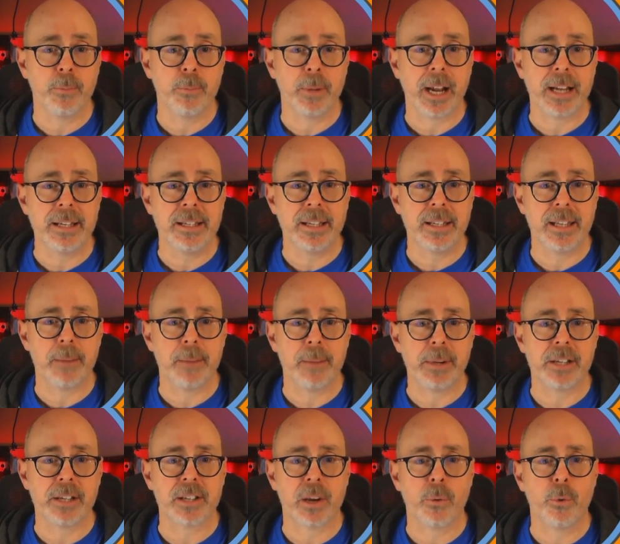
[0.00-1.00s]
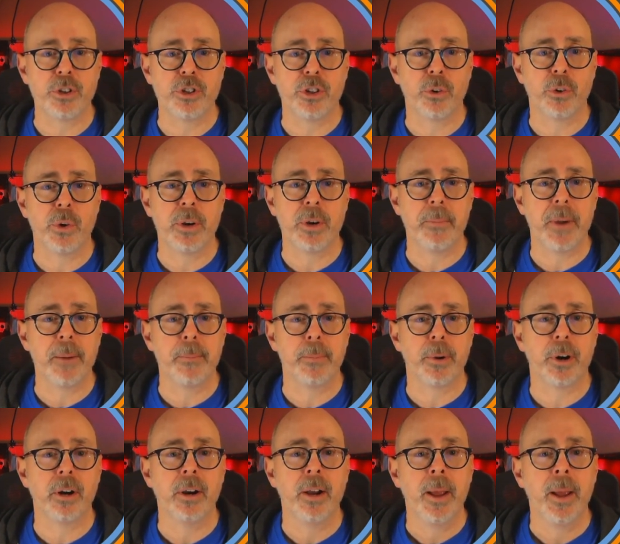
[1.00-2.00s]
but I did that because I want you to
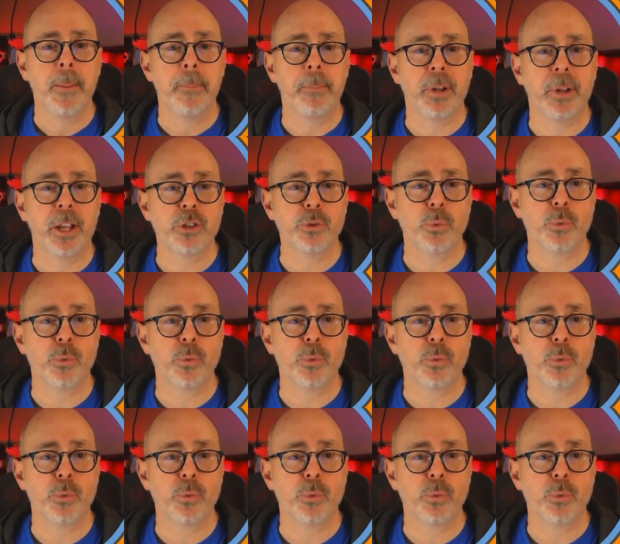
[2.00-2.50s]
remember plus